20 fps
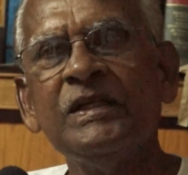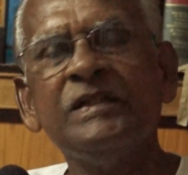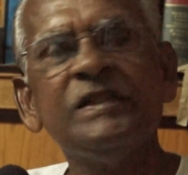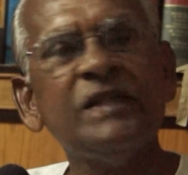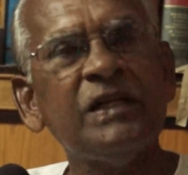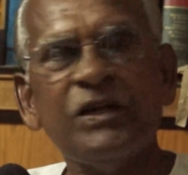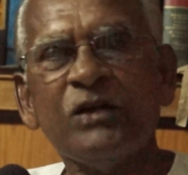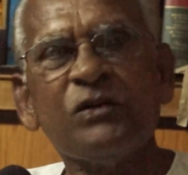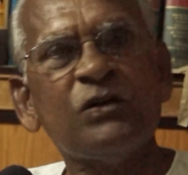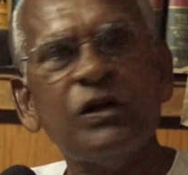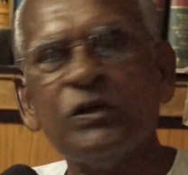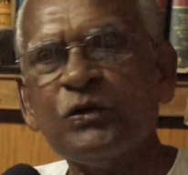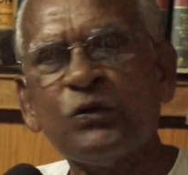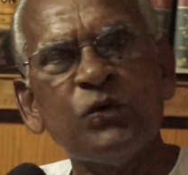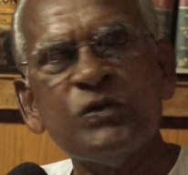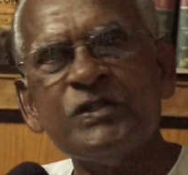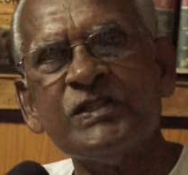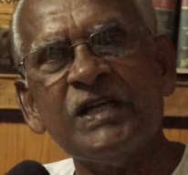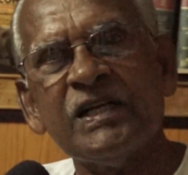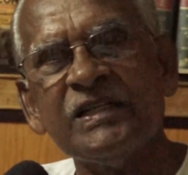The regular
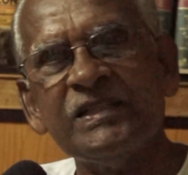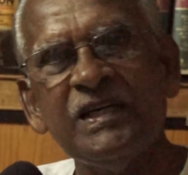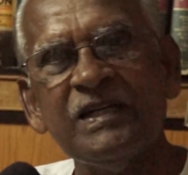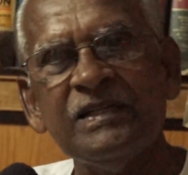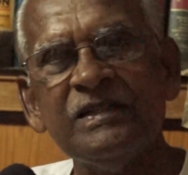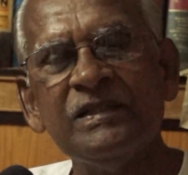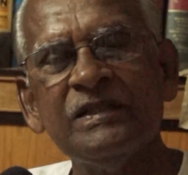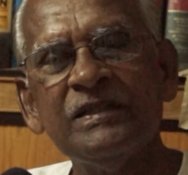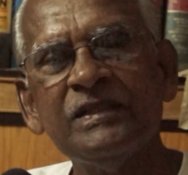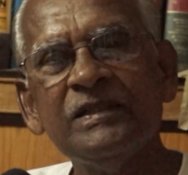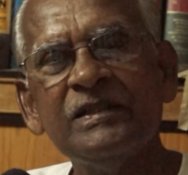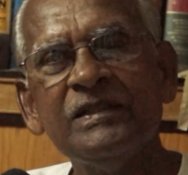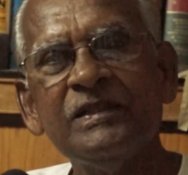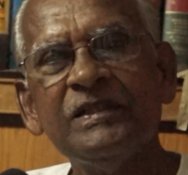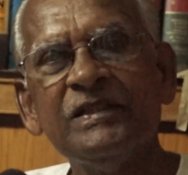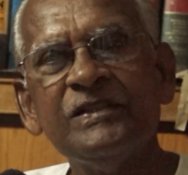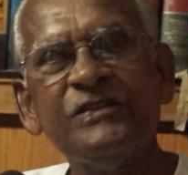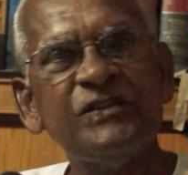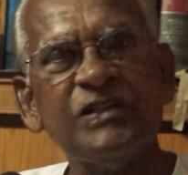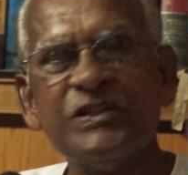courts are there,
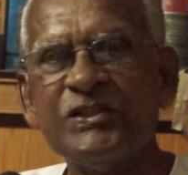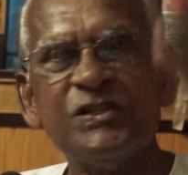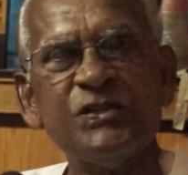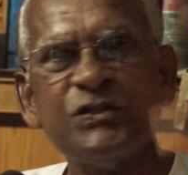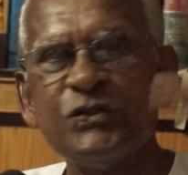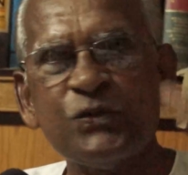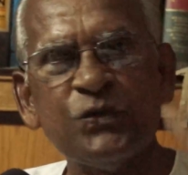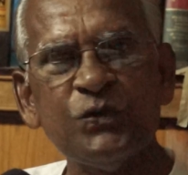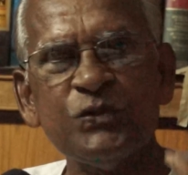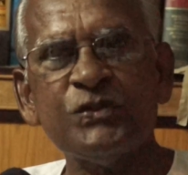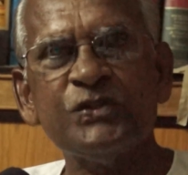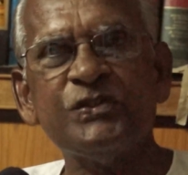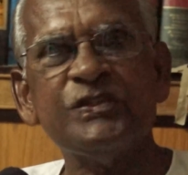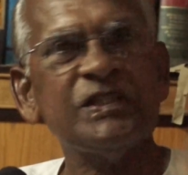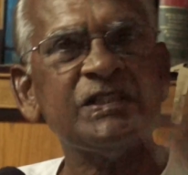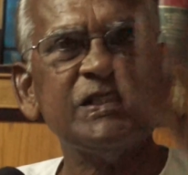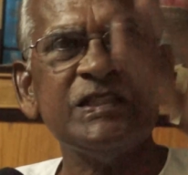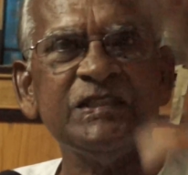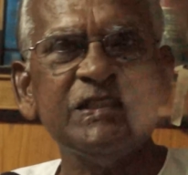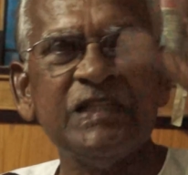sessions courts,
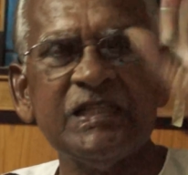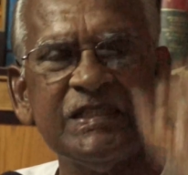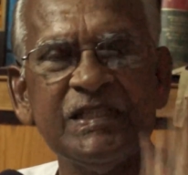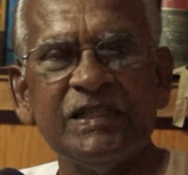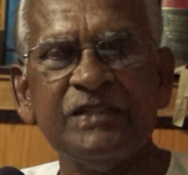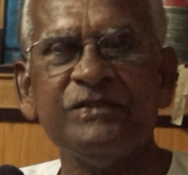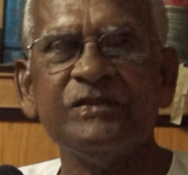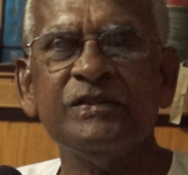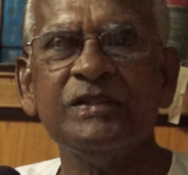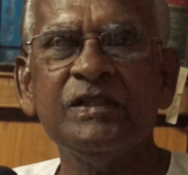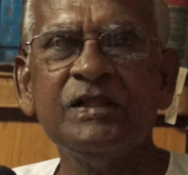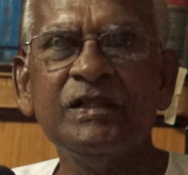session judges.